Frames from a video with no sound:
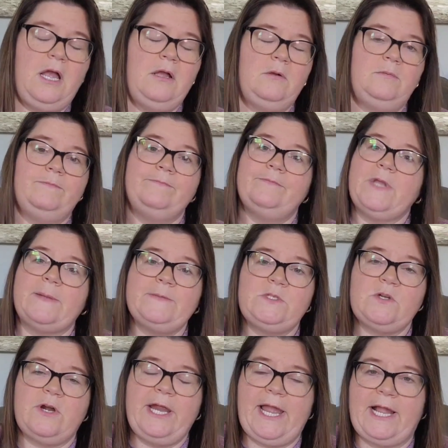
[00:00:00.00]
Oh, I'm
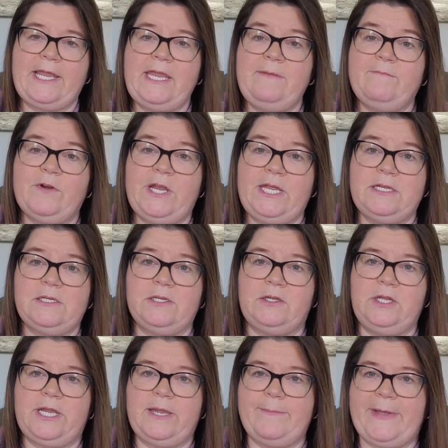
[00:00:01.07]
sorry. I keep forgetting to
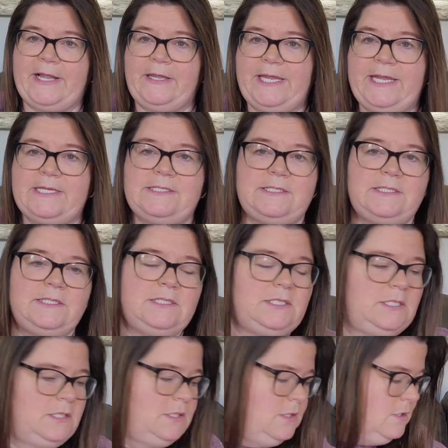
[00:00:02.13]
look at my
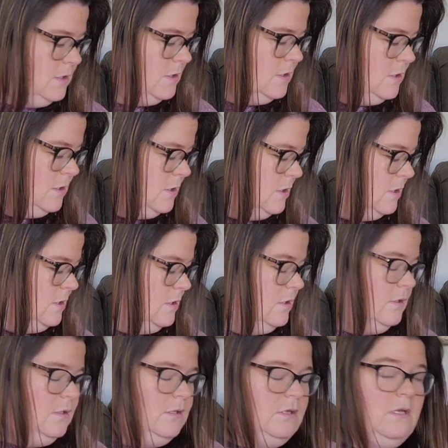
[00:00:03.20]
list.
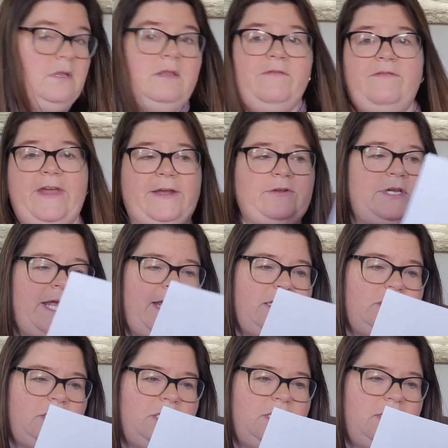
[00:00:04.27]
The
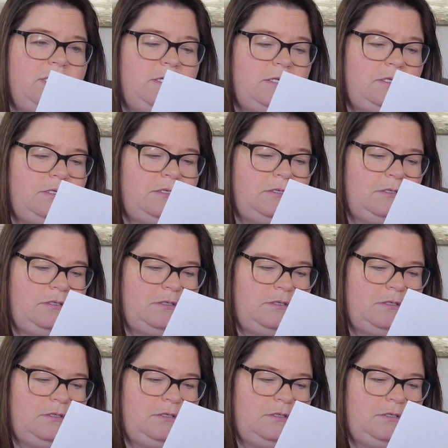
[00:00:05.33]
foundation